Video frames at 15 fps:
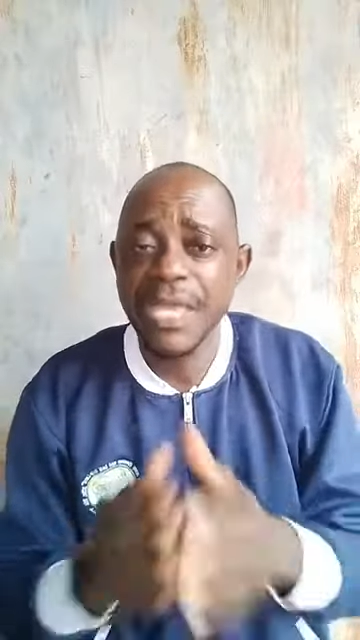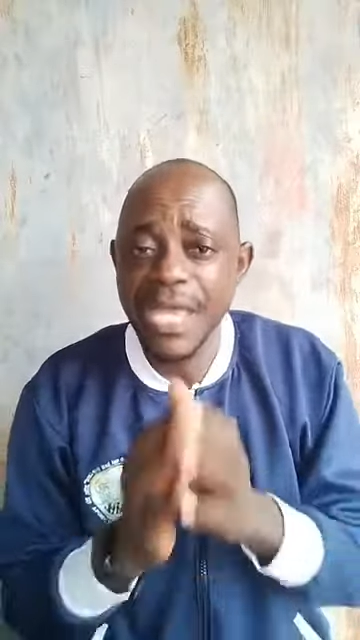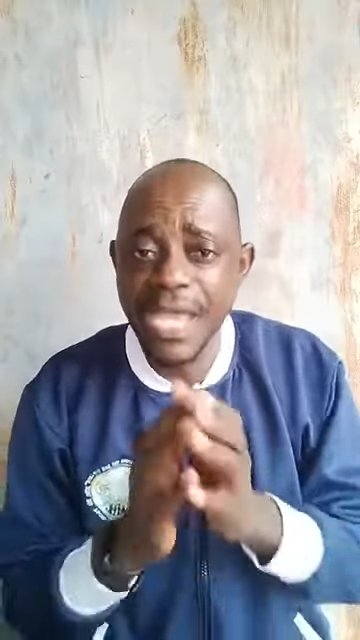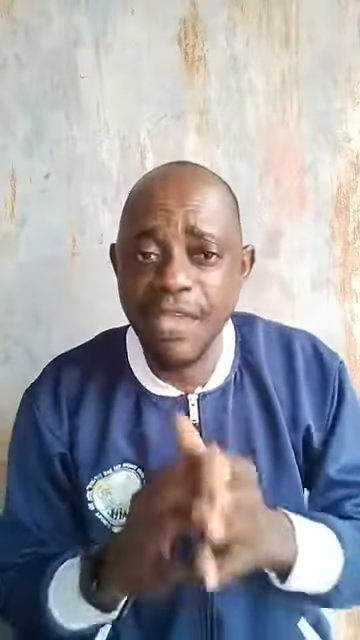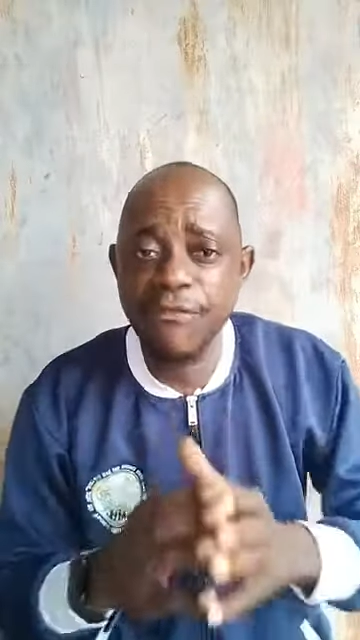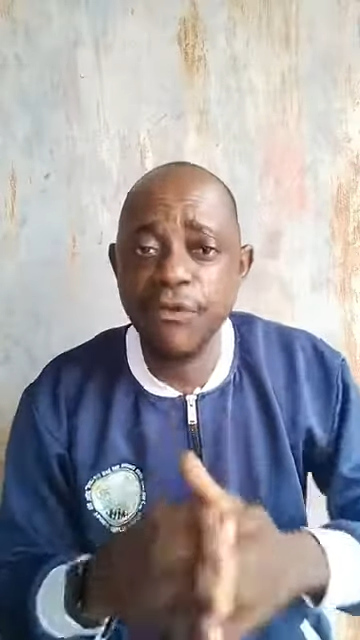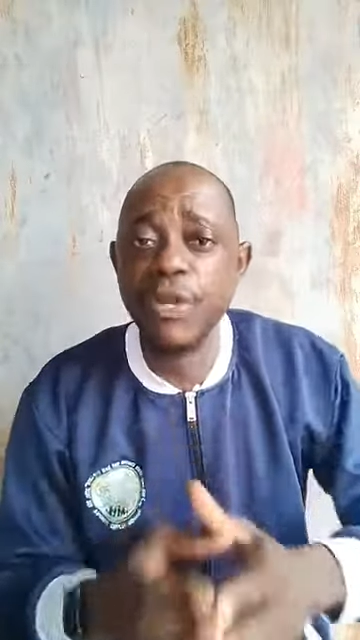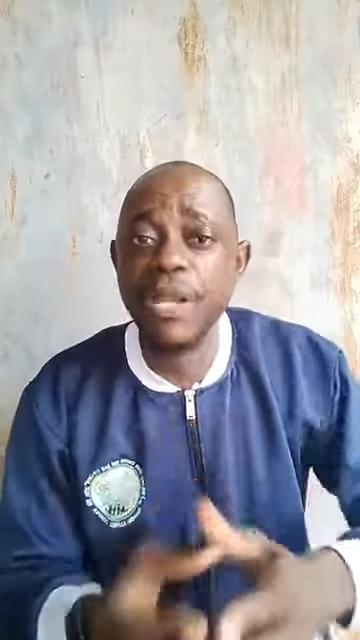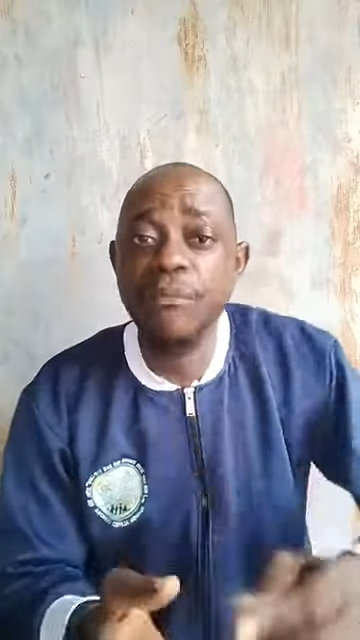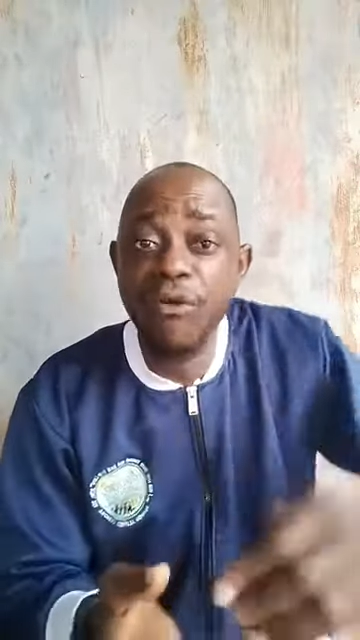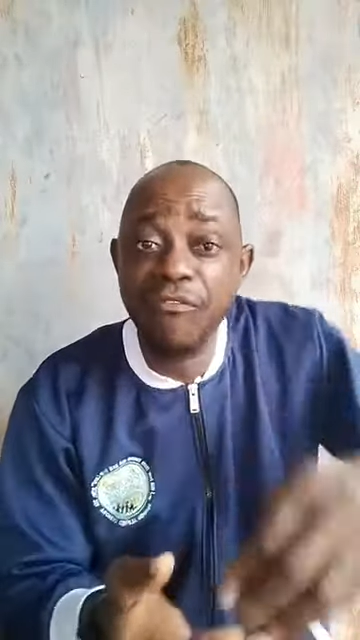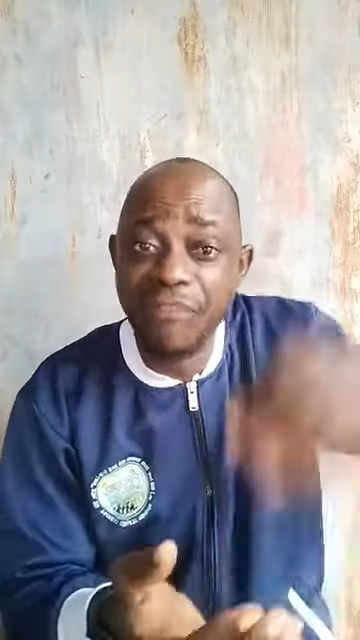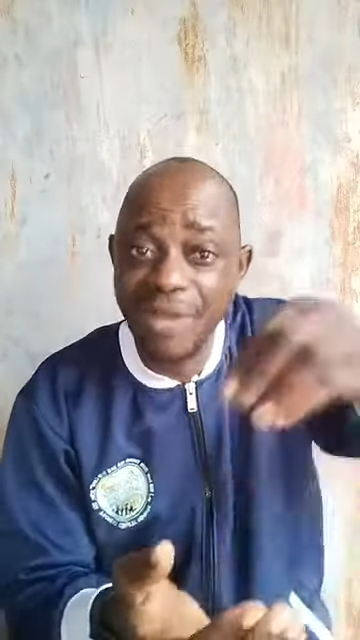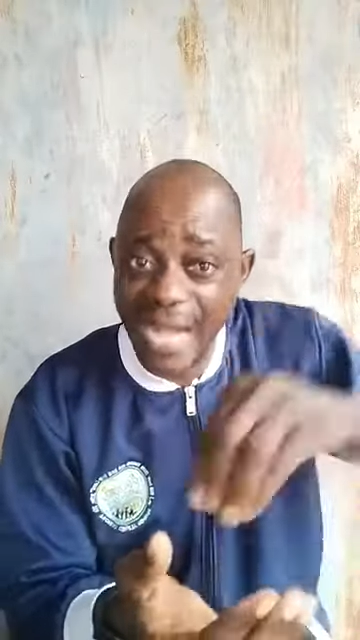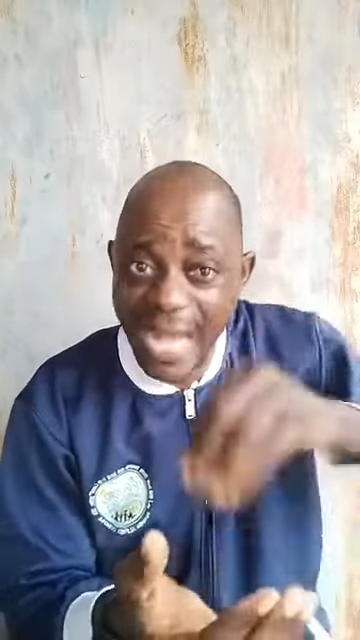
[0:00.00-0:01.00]
If you
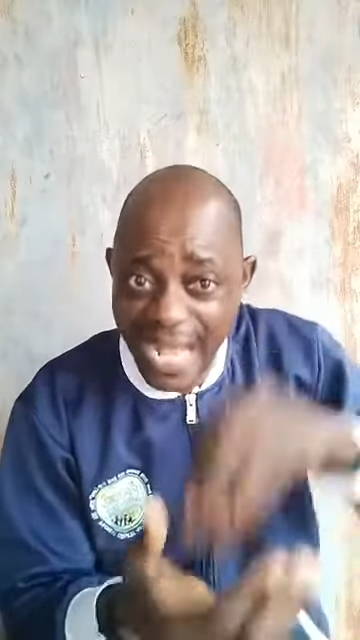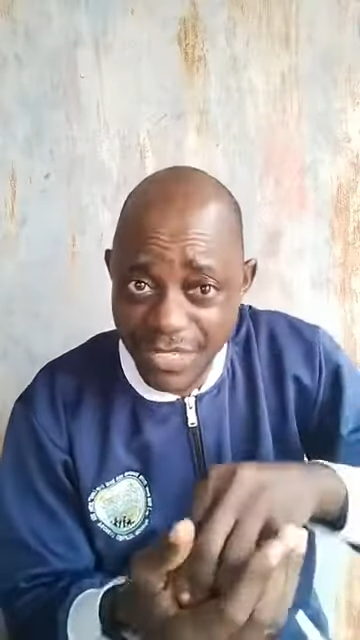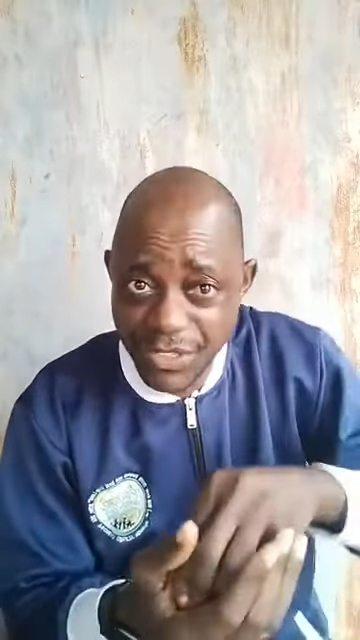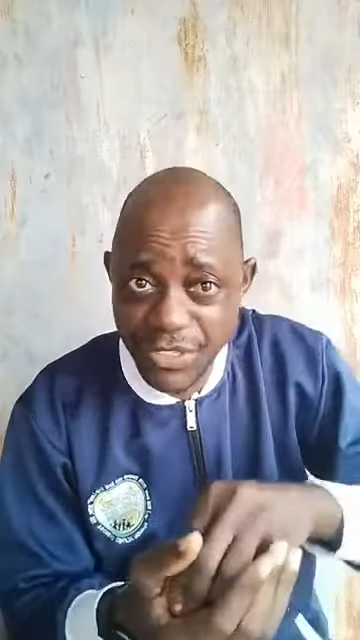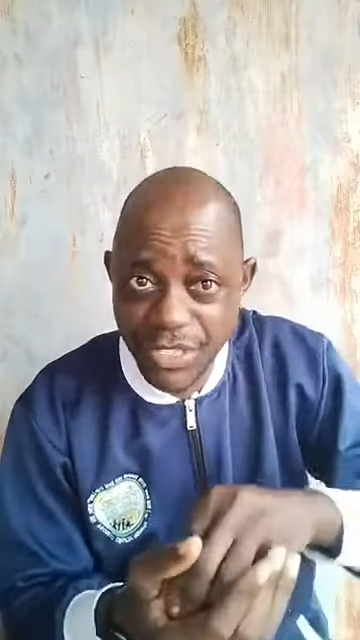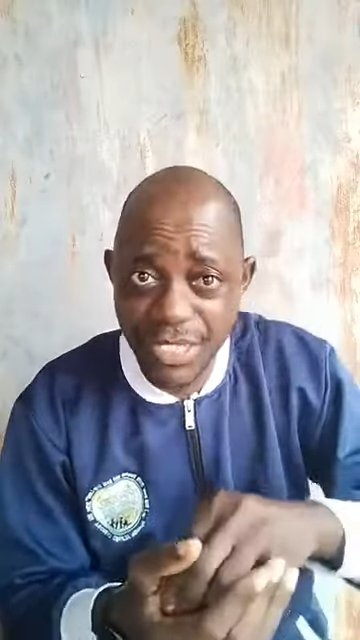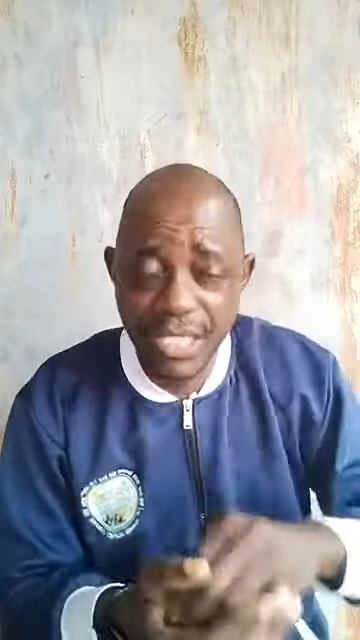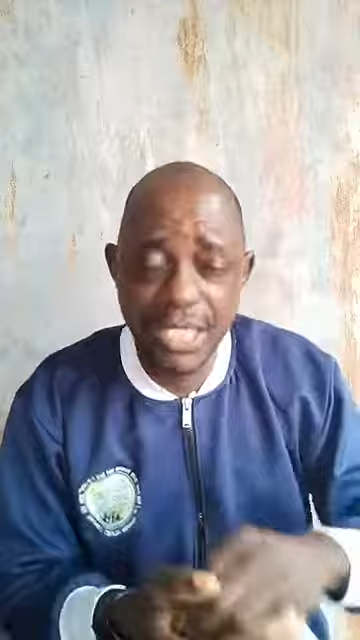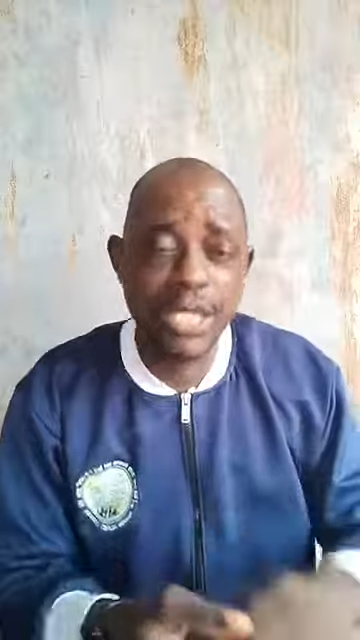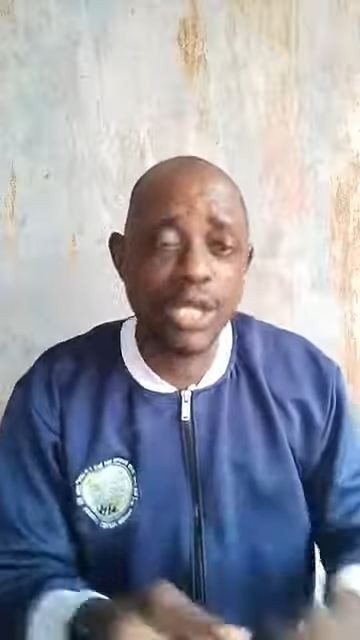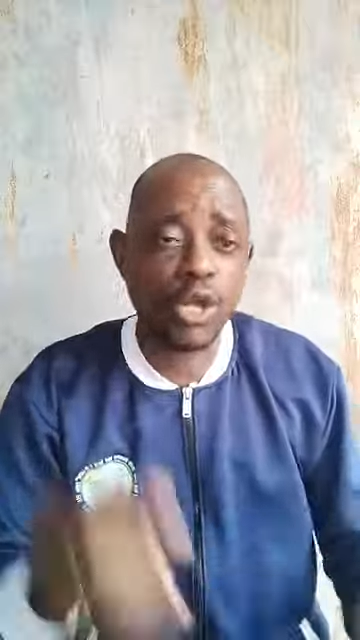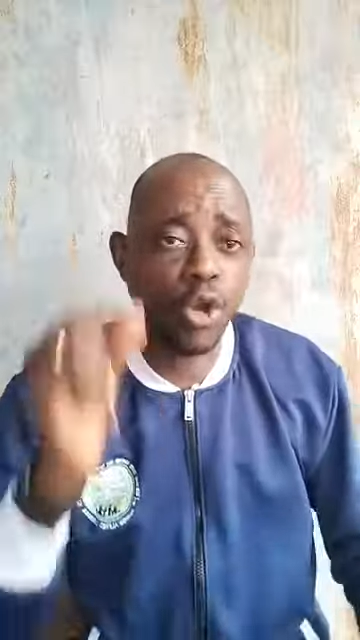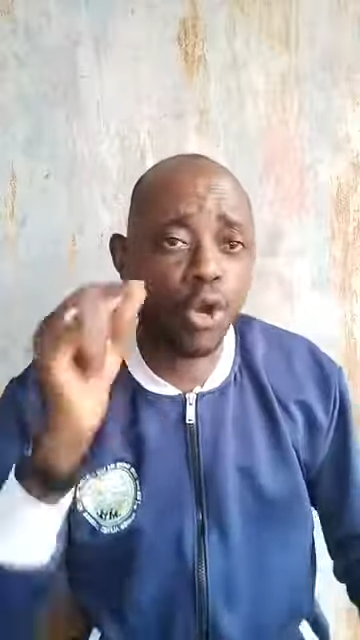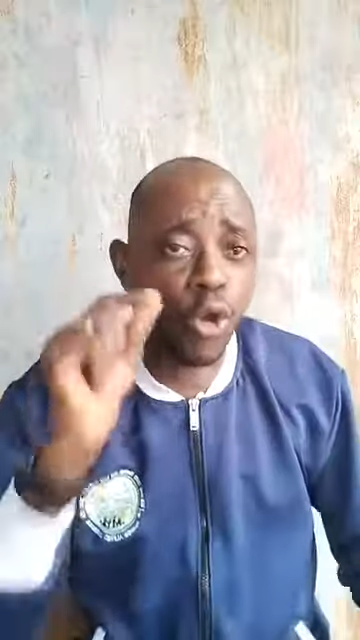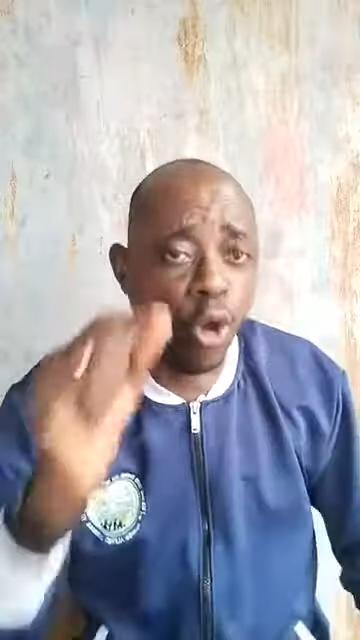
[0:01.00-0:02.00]
remove light,
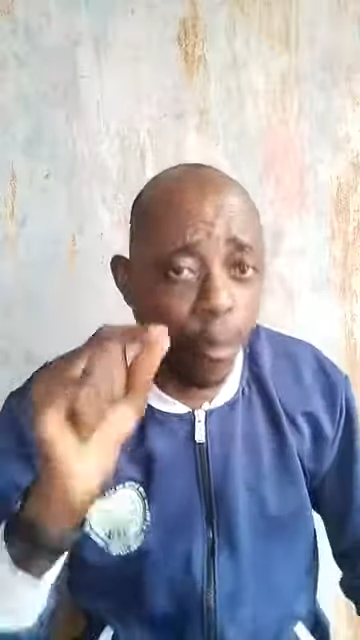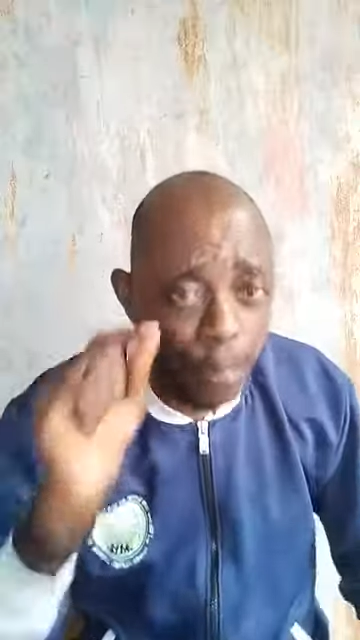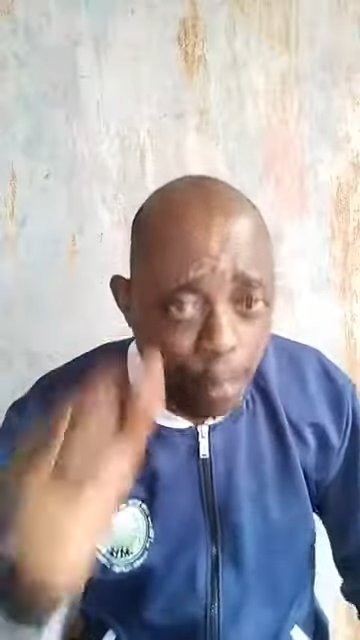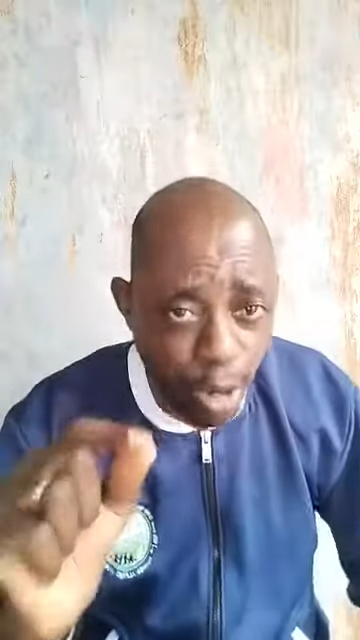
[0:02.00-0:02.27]
come